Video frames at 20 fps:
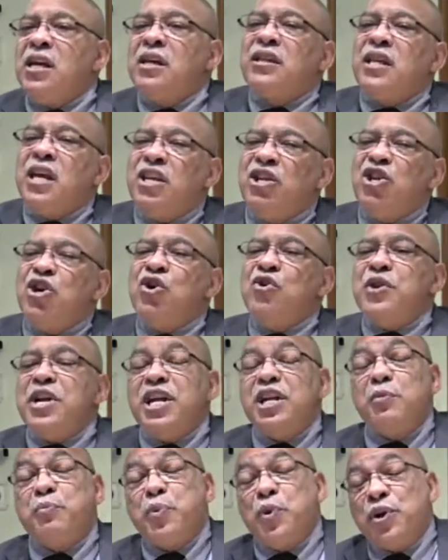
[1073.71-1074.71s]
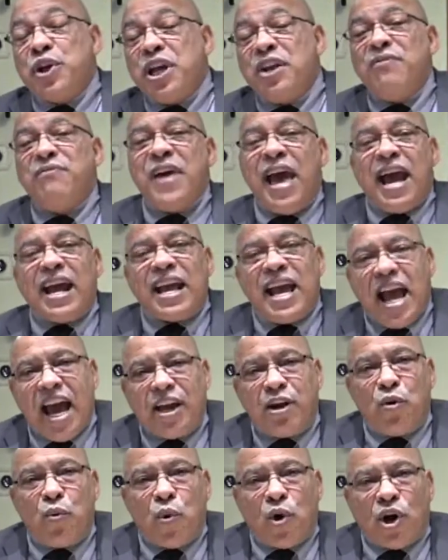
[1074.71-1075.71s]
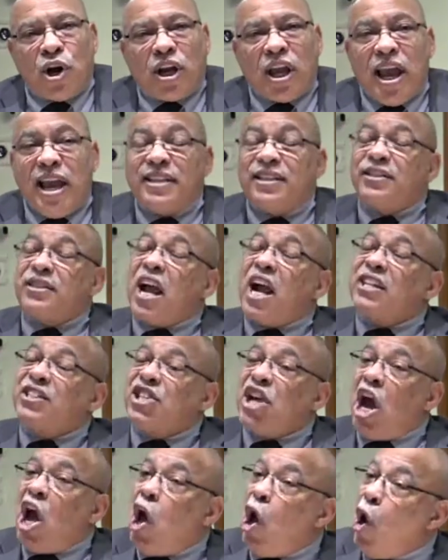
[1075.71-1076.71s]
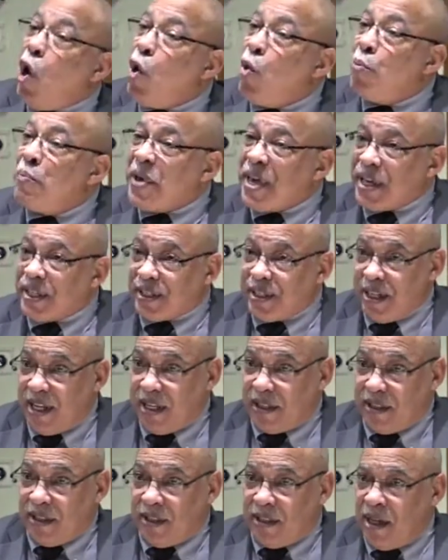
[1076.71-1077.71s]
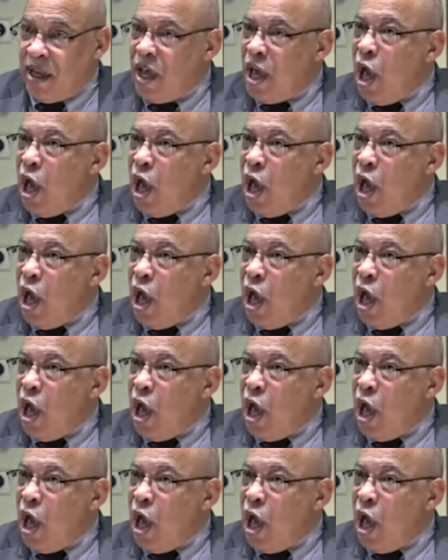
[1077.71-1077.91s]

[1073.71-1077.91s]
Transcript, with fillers: then you need to put in that kind of work and start your own business.